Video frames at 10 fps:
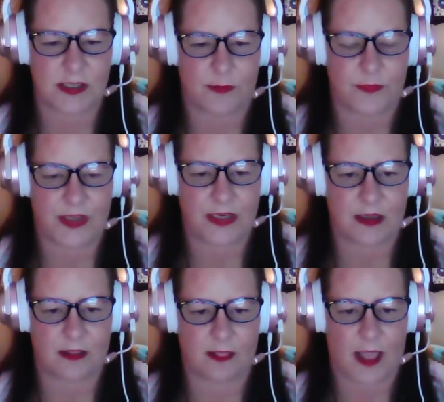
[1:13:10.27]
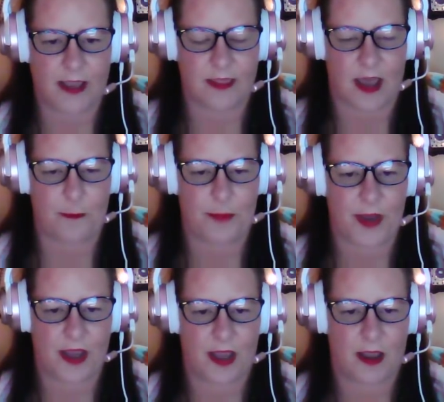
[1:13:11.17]
something like that.
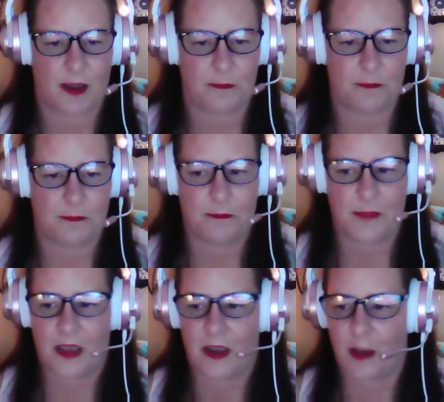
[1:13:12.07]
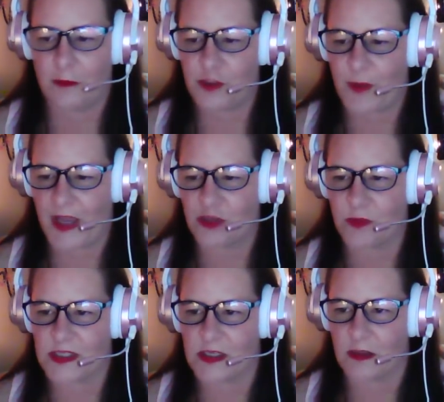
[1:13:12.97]
But I wish Paige
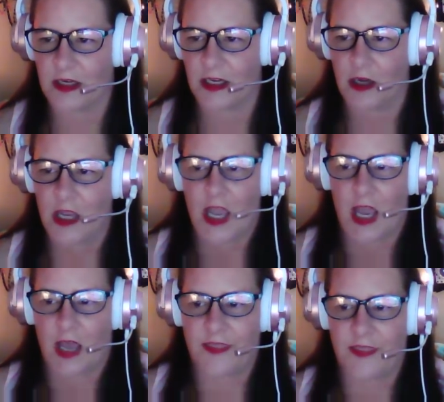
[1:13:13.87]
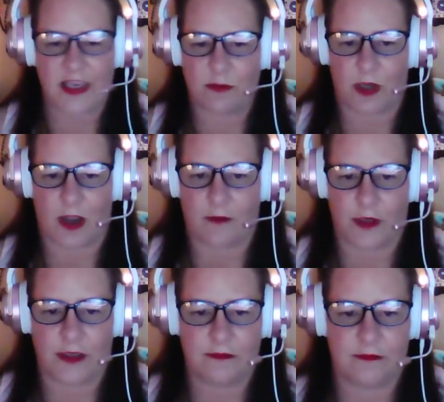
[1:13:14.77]
was still in here. They can recover
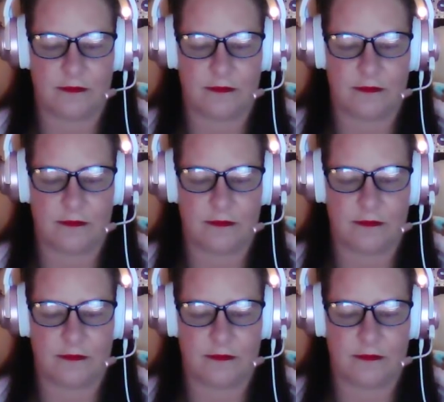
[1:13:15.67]
it.